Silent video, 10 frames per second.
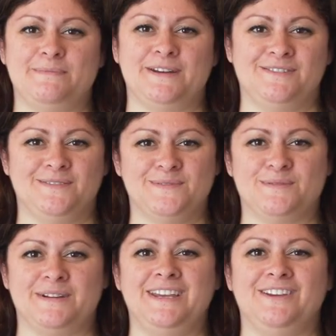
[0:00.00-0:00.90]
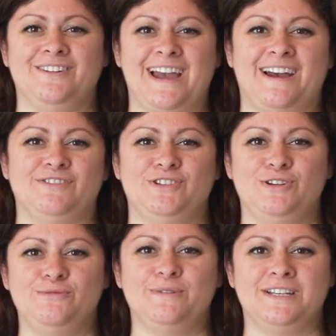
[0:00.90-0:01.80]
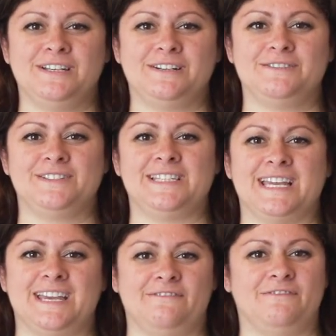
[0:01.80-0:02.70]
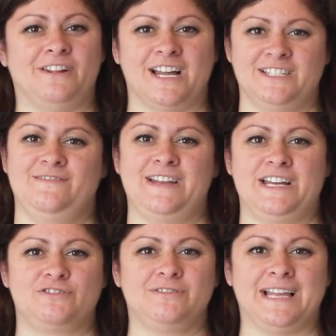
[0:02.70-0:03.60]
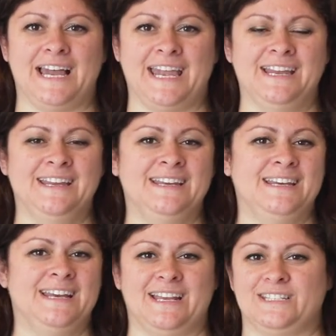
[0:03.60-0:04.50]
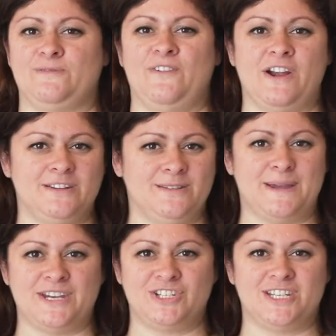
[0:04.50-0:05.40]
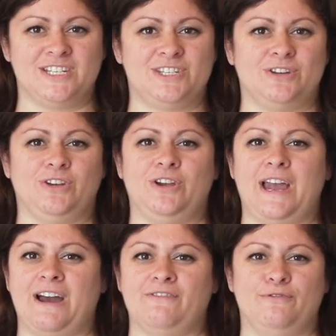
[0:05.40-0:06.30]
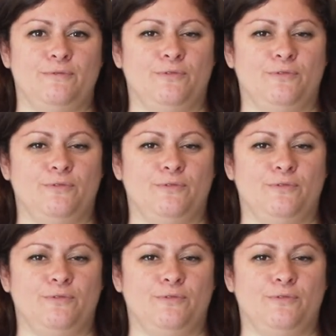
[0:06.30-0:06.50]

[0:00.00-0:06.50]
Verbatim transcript: bedroom suite, you have two windows that give lots of natural light. It's very spacious, so you have